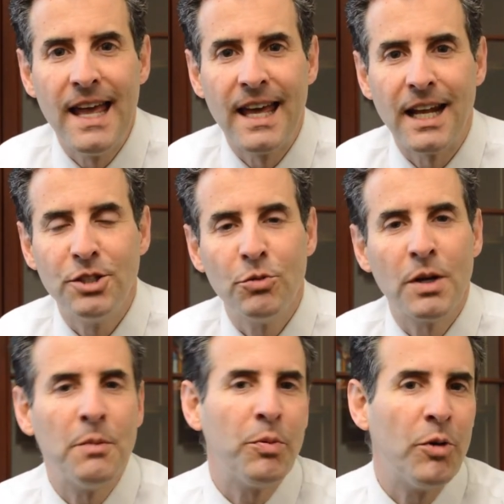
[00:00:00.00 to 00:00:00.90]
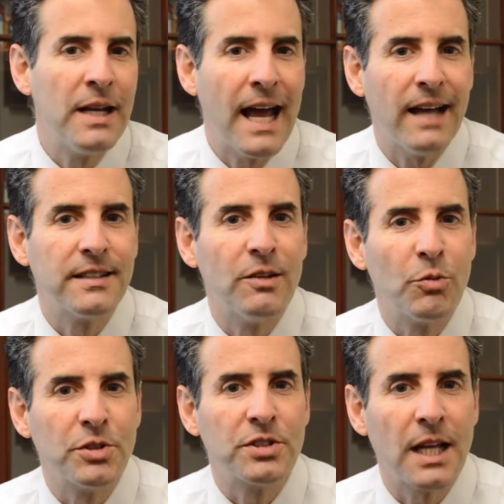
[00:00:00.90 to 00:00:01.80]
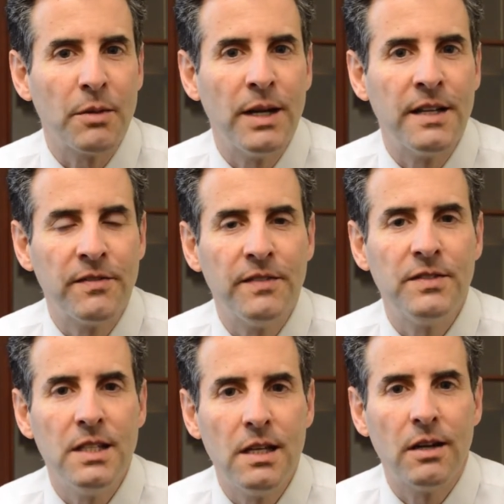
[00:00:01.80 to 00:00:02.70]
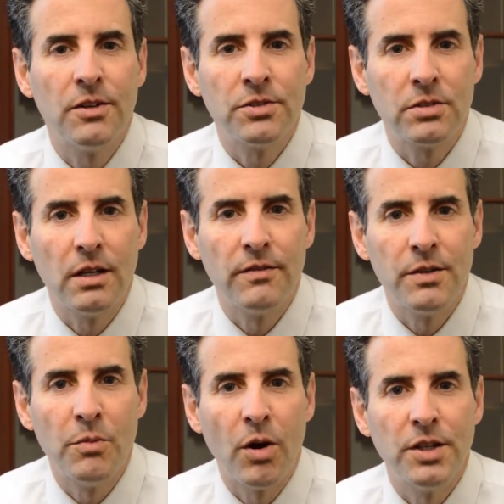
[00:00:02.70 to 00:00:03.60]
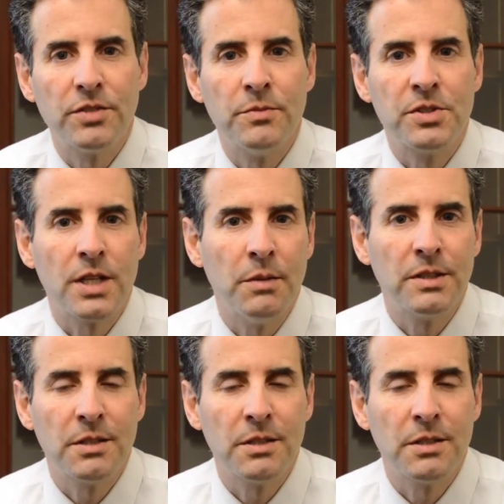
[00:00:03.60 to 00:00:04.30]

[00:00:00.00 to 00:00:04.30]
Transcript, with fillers: And I do want to point out that we're celebrating 50 years of the march from Selma